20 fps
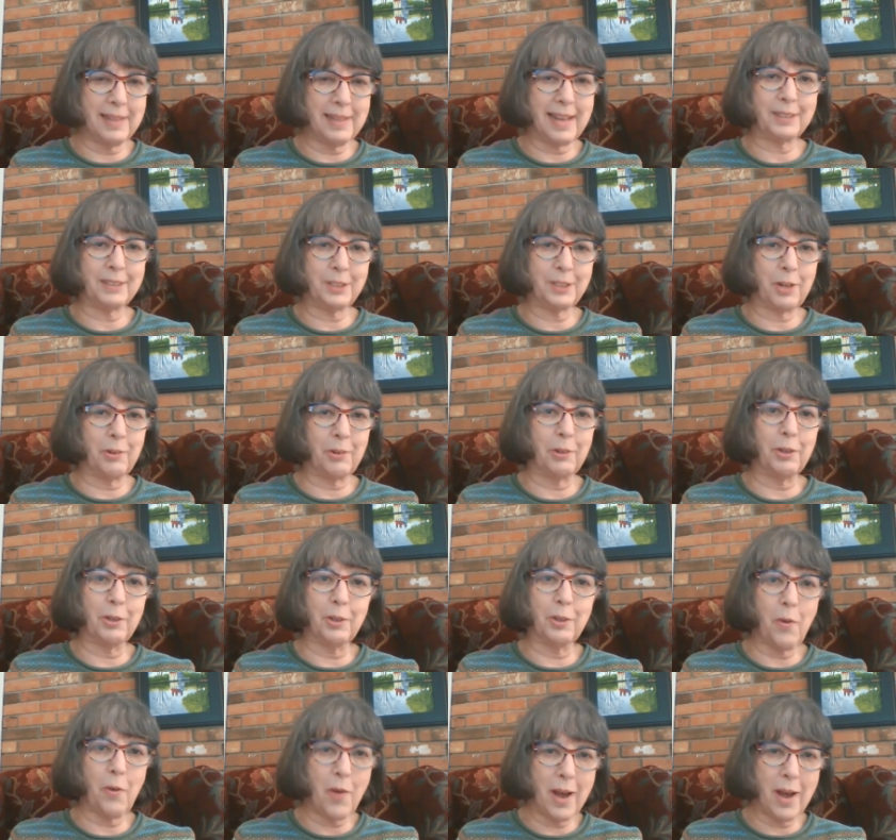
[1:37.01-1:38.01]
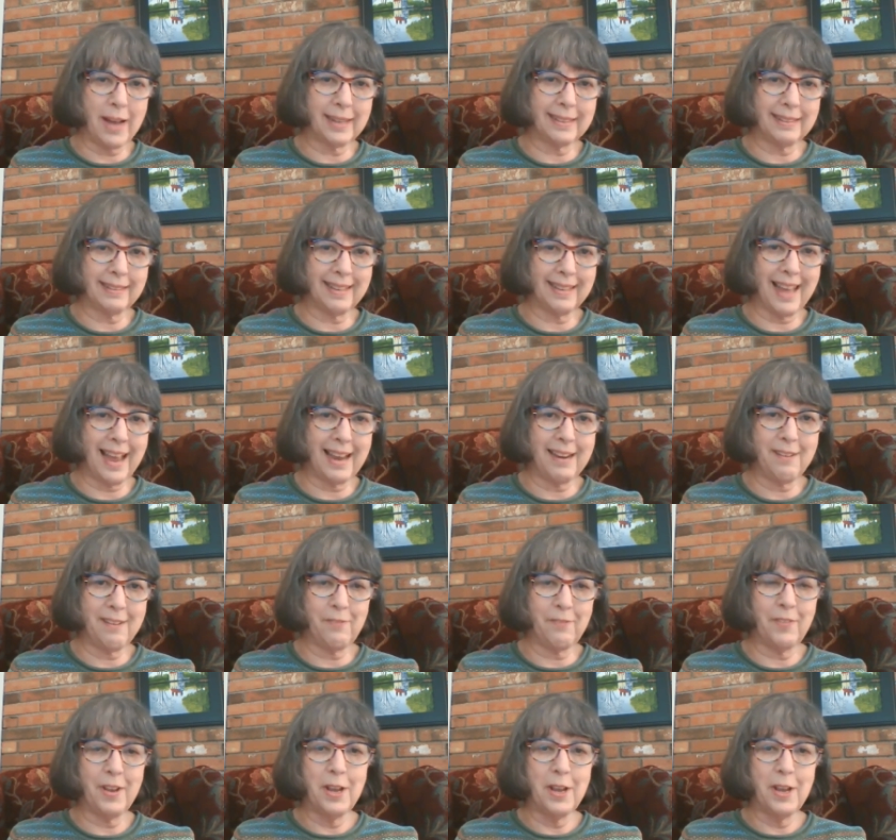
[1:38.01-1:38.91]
That's a long life